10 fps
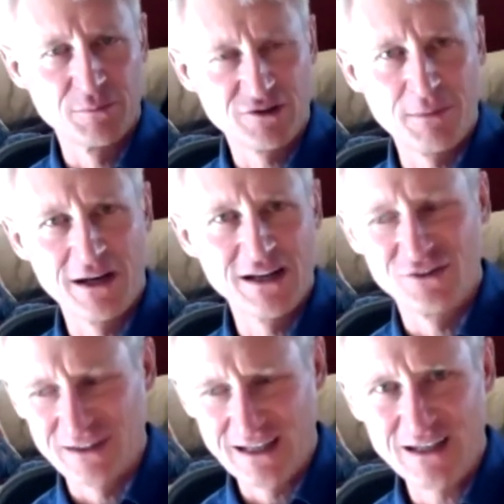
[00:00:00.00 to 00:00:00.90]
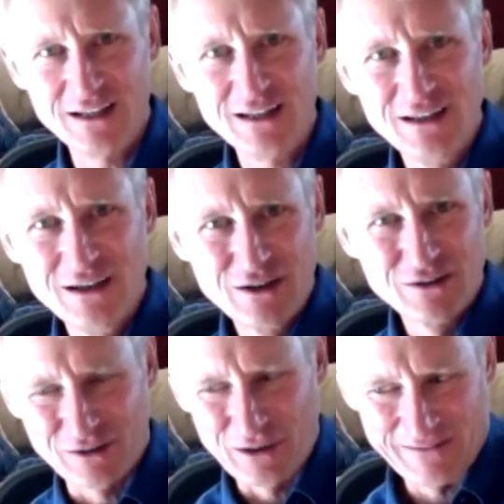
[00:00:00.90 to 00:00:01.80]
much money as needed
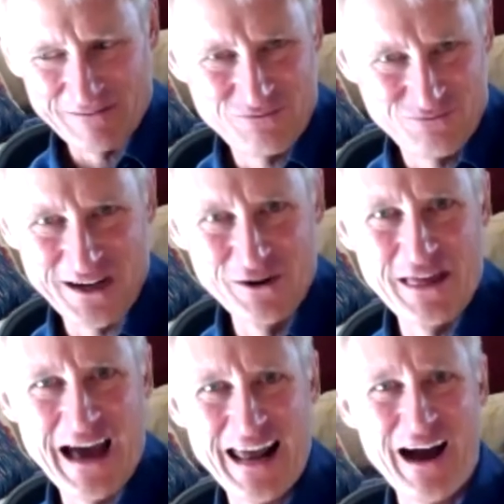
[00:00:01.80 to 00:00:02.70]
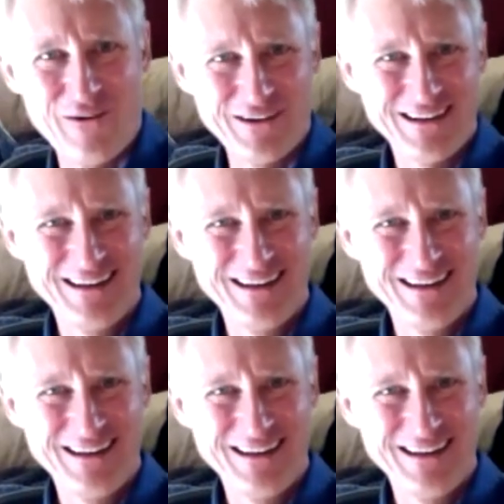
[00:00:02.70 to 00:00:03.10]
to like figure that out